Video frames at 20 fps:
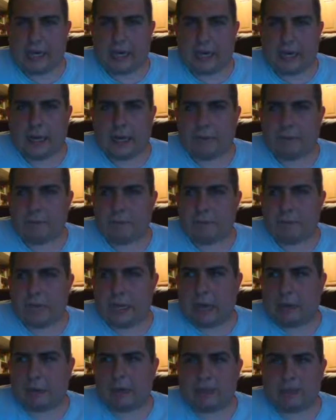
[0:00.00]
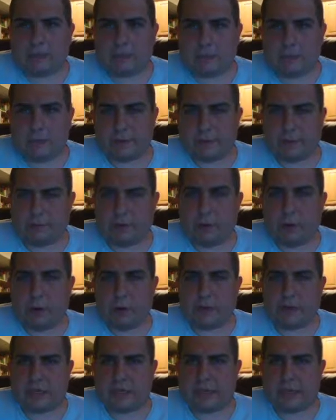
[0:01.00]
Um, not because the movie was
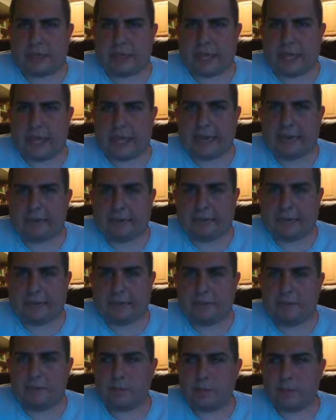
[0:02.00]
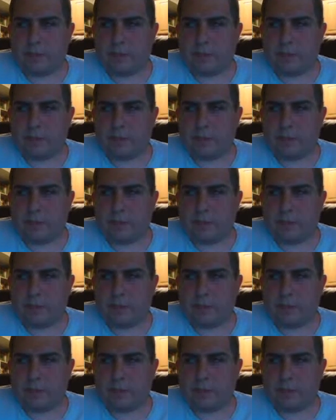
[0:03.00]
boring, but just because I hadn't really